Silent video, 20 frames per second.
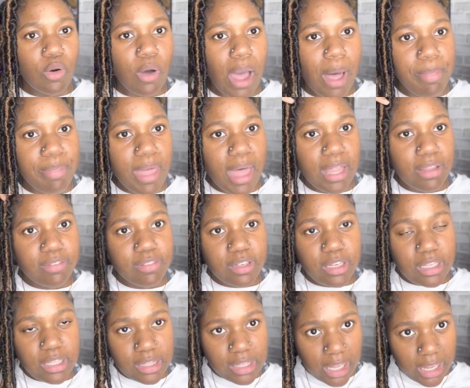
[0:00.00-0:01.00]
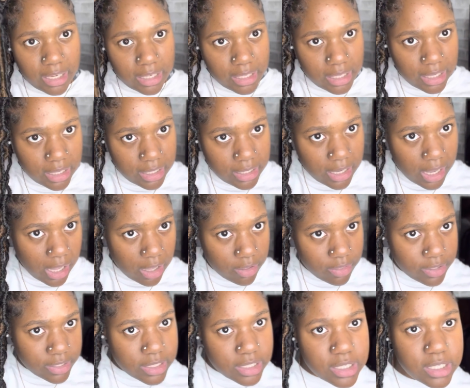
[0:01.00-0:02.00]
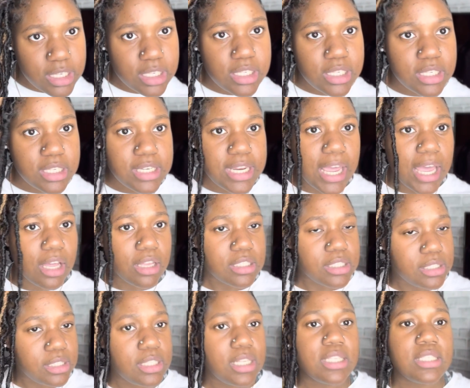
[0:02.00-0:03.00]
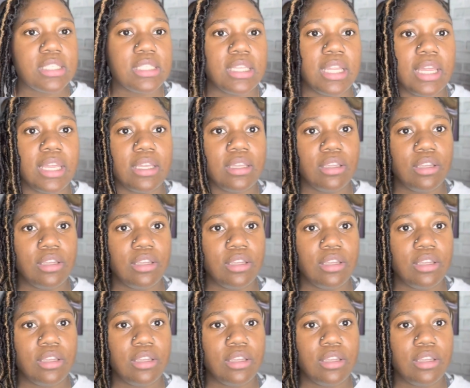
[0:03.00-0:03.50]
I'm not really liking how this sits down, sits like,